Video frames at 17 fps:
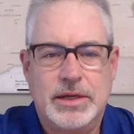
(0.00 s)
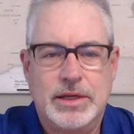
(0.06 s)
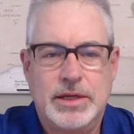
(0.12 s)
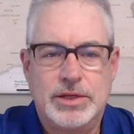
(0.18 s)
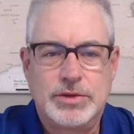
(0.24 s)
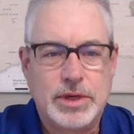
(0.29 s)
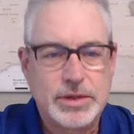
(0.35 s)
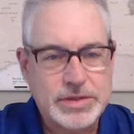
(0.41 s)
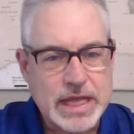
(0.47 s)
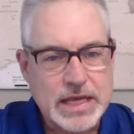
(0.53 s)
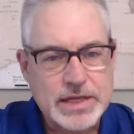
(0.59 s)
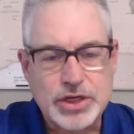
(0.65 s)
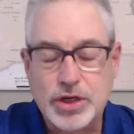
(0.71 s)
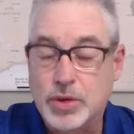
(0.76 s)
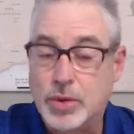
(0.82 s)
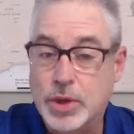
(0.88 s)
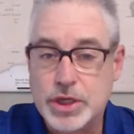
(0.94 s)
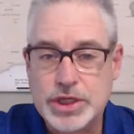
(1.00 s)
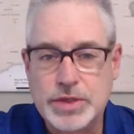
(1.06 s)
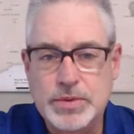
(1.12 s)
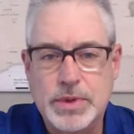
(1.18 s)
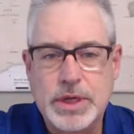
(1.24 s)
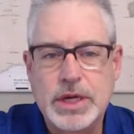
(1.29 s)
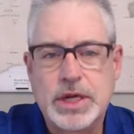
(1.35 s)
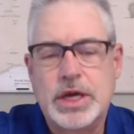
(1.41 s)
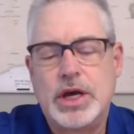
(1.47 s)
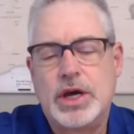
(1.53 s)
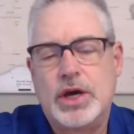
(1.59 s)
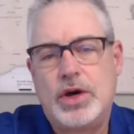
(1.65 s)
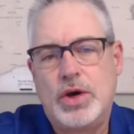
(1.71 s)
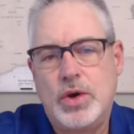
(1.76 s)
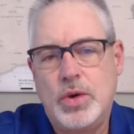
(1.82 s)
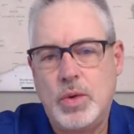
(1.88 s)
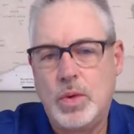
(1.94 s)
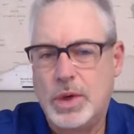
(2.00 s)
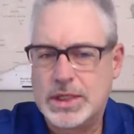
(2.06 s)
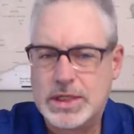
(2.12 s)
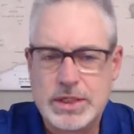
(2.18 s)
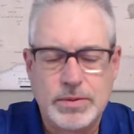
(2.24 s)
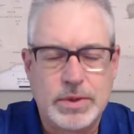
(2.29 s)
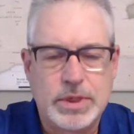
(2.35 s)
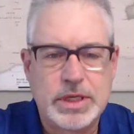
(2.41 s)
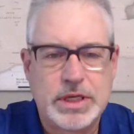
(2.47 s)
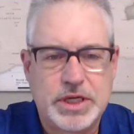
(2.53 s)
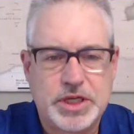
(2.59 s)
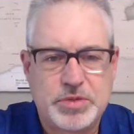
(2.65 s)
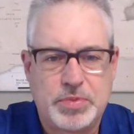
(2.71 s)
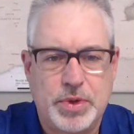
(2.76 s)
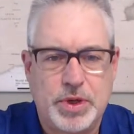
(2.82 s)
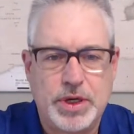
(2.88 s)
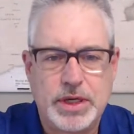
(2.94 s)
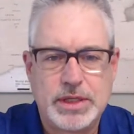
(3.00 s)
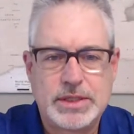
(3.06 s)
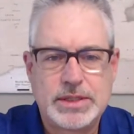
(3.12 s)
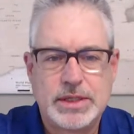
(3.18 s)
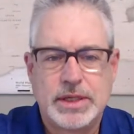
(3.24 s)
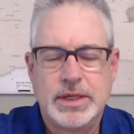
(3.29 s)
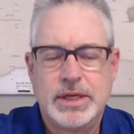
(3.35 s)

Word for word: So I was asking her where she wanted to go, what she wanted to experience,